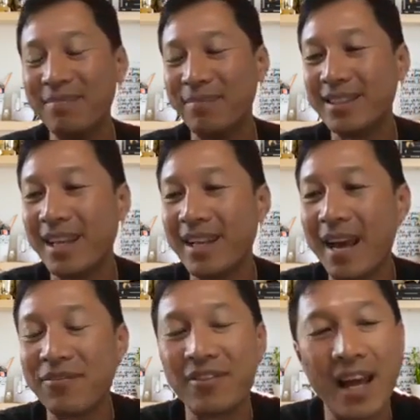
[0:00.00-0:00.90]
But then
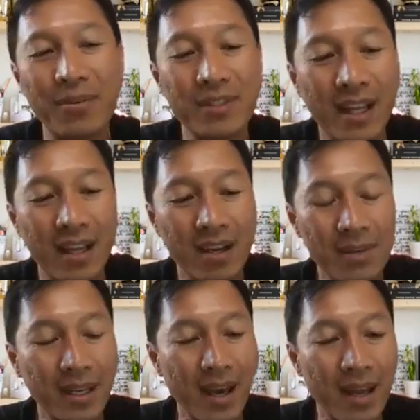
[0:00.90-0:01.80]
after that was like, oh my
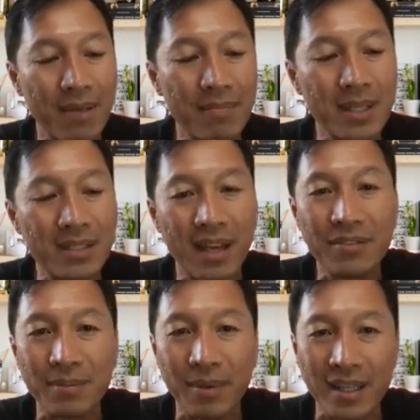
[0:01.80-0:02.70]
God, I miss
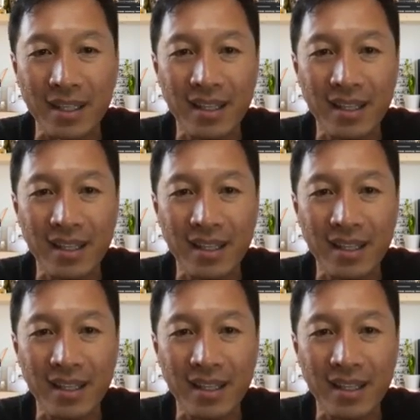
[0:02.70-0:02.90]
everybody.